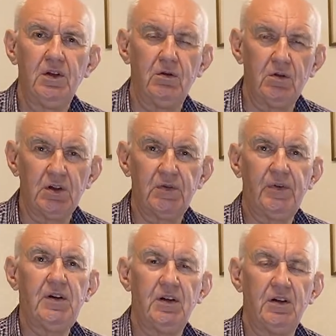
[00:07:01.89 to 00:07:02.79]
You just
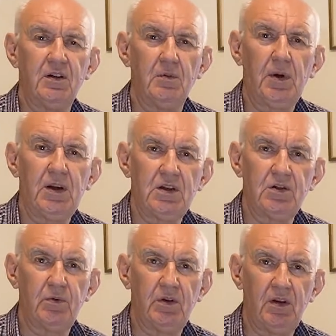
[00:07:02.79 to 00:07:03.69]
feed it at the
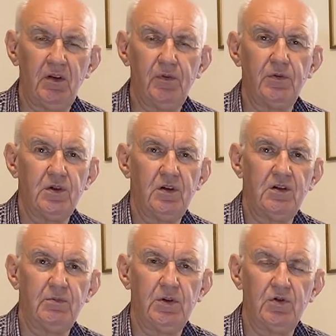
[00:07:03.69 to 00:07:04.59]
base with the
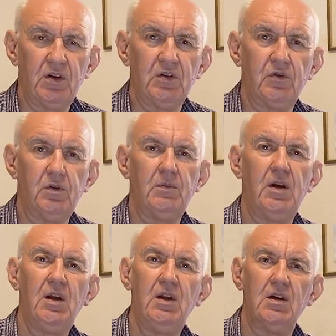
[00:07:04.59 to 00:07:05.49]
49 to 1 transformer
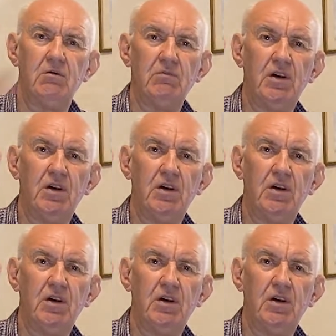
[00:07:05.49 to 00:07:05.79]
and